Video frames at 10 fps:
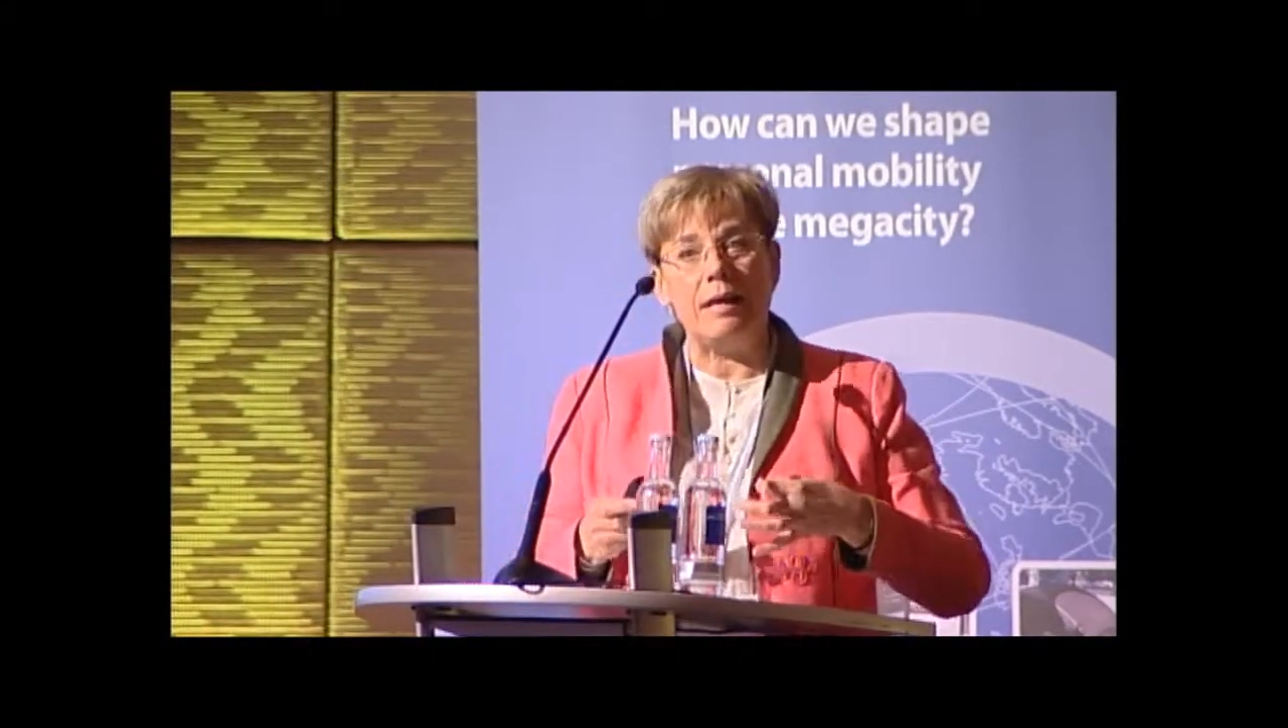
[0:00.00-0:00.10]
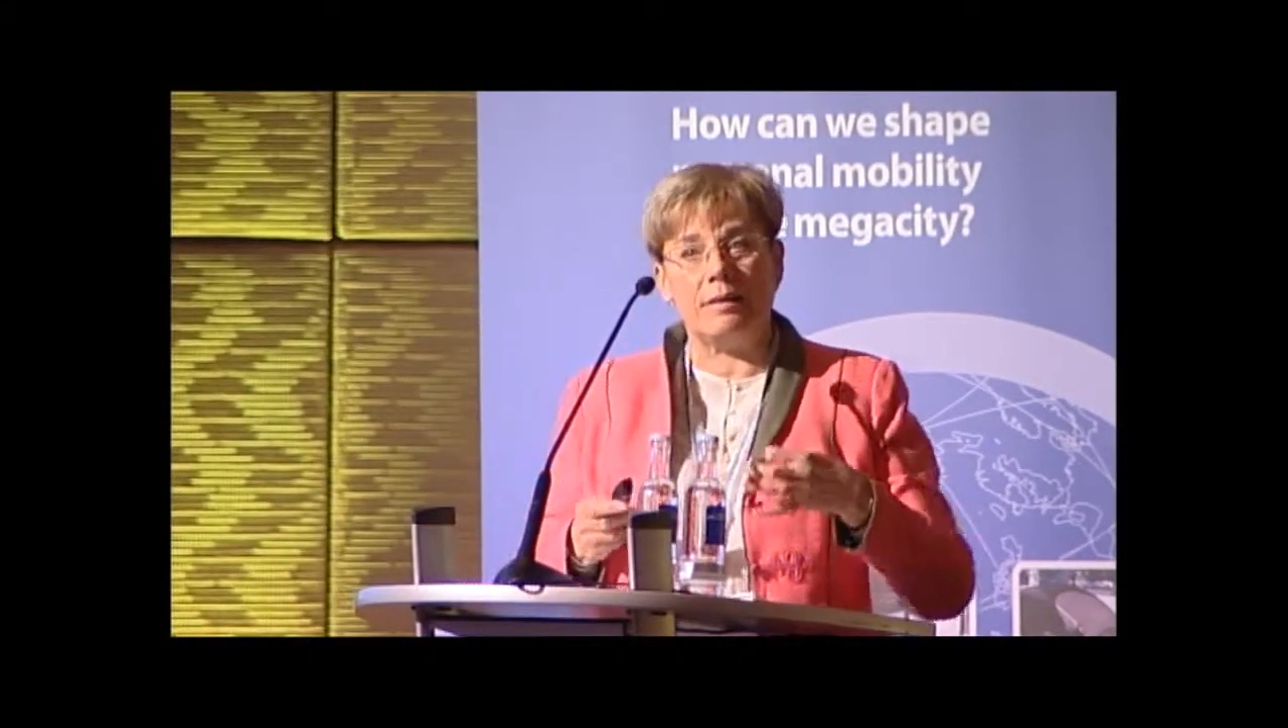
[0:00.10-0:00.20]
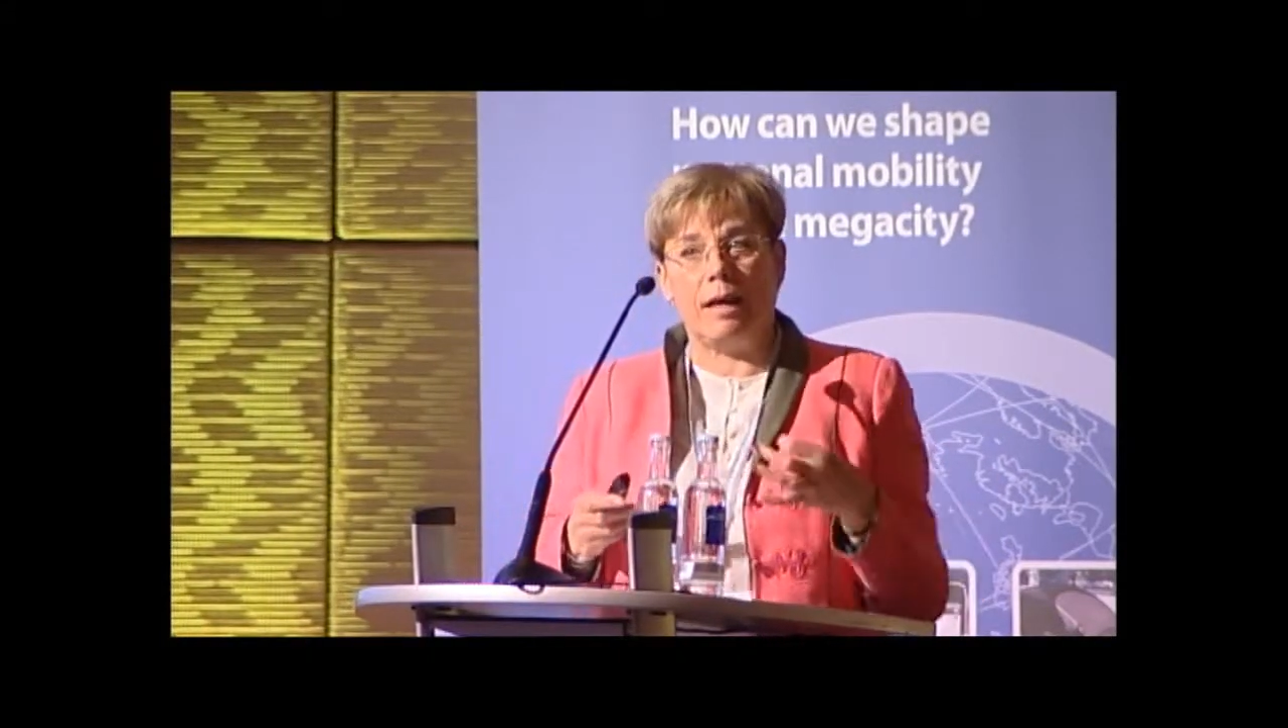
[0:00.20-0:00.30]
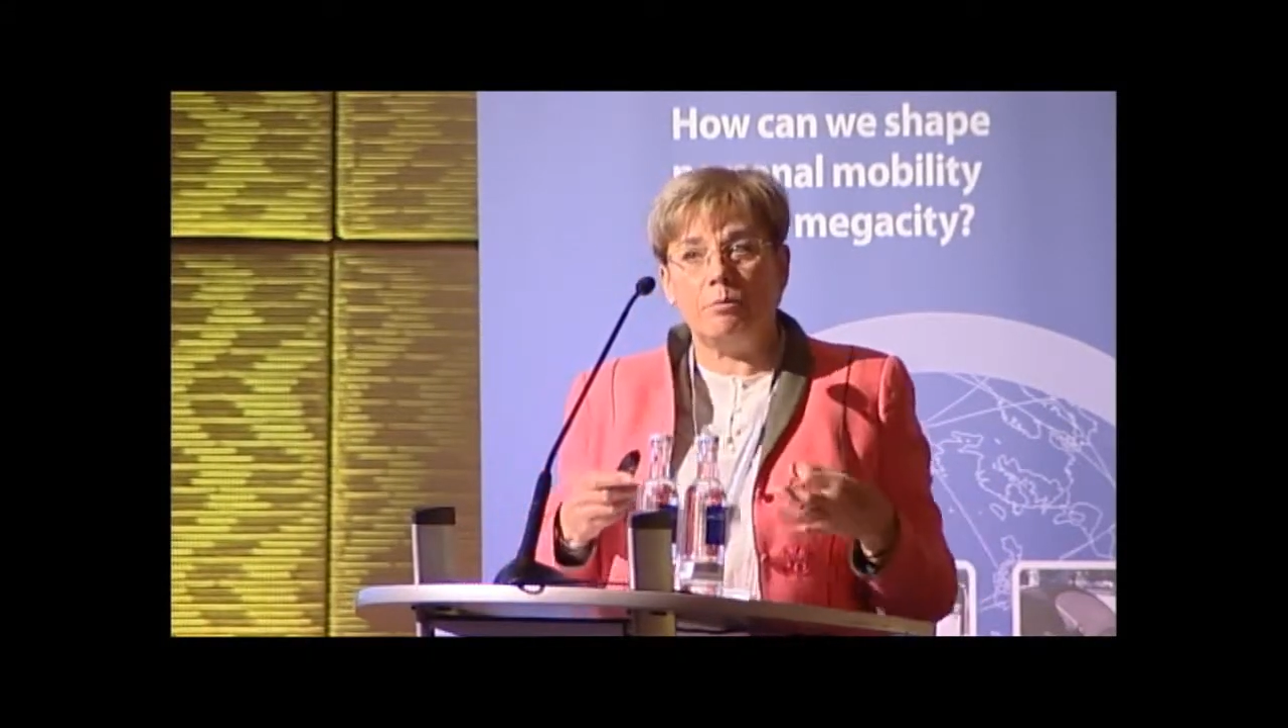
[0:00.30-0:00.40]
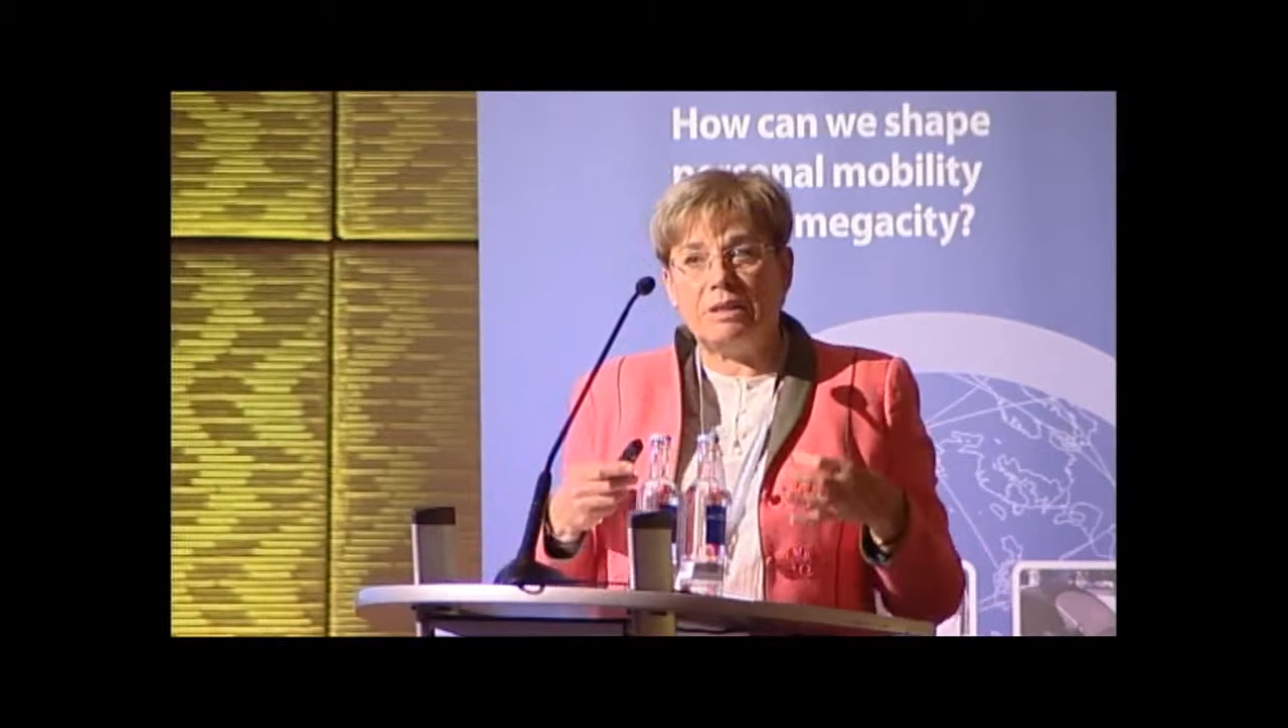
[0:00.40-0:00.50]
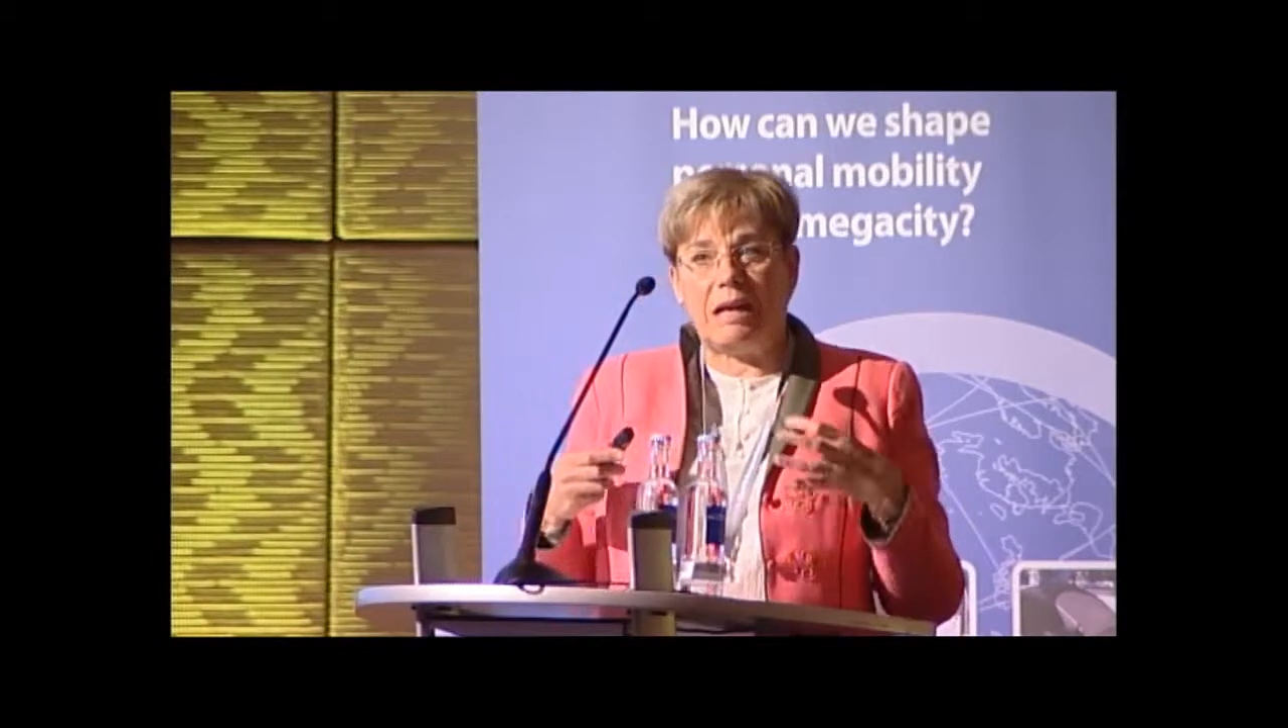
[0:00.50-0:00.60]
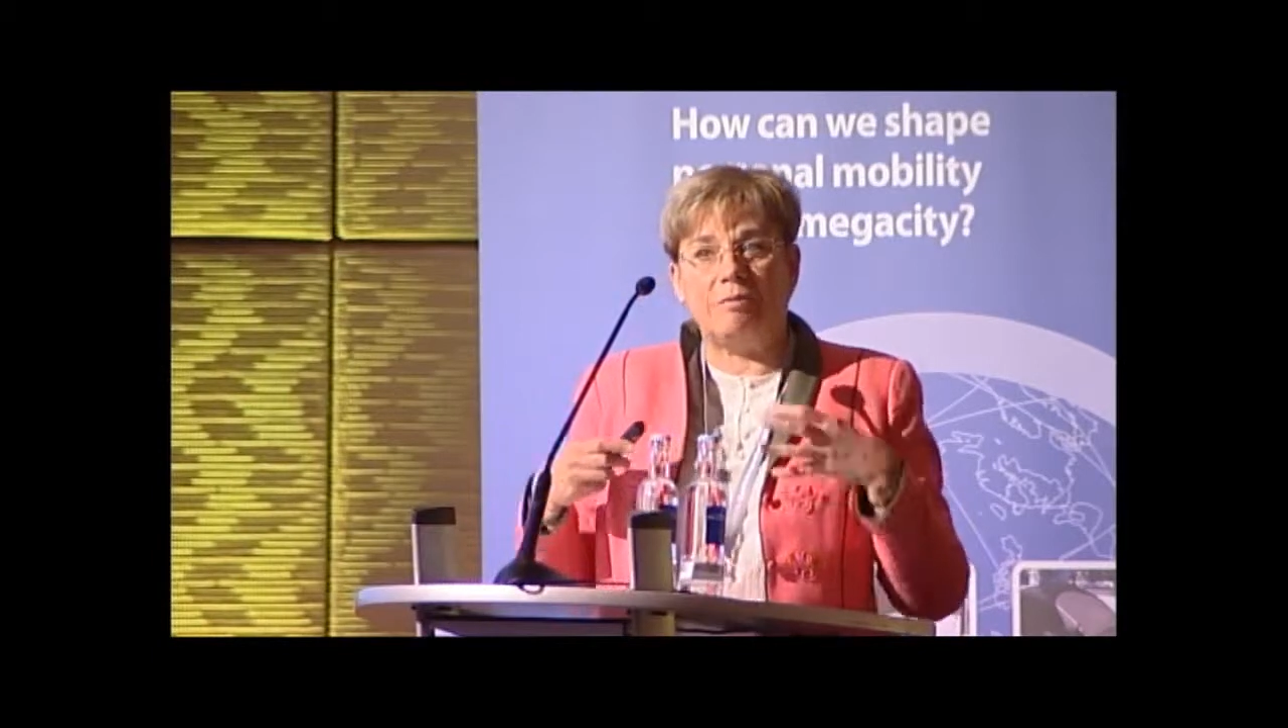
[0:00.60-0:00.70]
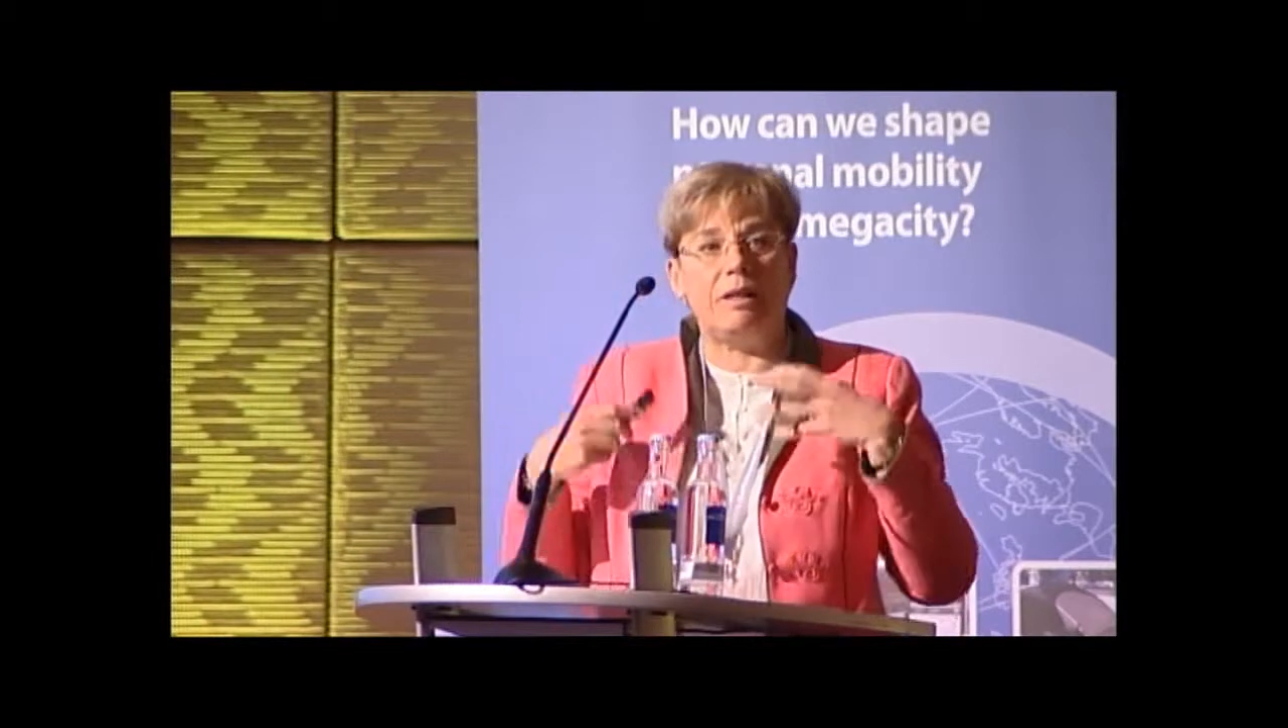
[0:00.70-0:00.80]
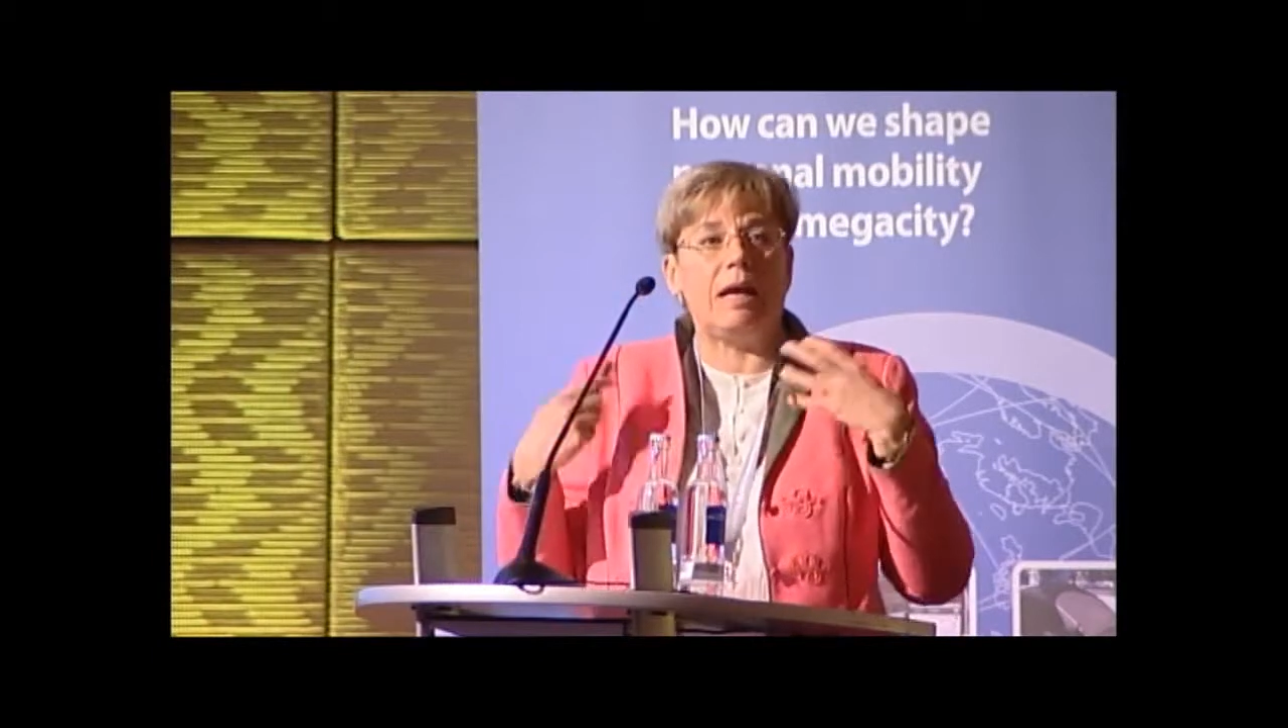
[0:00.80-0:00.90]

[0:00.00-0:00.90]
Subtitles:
they would have an